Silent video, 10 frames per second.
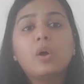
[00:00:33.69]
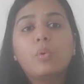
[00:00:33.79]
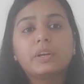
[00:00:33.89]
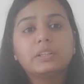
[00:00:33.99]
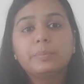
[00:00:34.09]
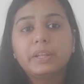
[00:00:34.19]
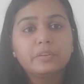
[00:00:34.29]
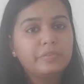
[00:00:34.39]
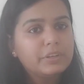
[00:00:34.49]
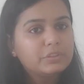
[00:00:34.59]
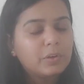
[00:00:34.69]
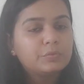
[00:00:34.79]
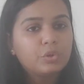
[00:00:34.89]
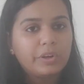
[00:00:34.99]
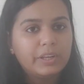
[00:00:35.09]
What are the benefits
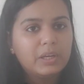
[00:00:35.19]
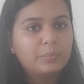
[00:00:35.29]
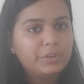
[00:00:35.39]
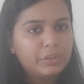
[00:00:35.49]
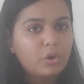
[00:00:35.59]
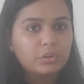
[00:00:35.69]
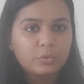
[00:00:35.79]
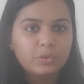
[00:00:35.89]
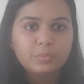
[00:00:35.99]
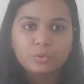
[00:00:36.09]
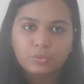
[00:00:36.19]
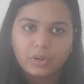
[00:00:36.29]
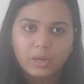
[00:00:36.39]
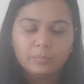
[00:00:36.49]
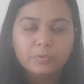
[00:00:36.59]
of joining a pre-doctoral
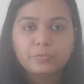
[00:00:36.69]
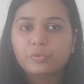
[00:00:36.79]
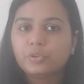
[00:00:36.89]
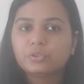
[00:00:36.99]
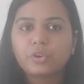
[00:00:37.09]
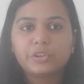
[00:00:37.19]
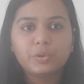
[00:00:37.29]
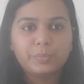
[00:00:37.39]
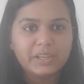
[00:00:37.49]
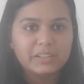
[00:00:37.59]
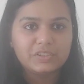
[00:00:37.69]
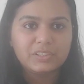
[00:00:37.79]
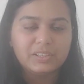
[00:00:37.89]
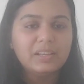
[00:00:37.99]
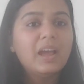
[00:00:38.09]
program before you join your
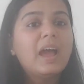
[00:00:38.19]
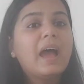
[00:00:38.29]
PhD?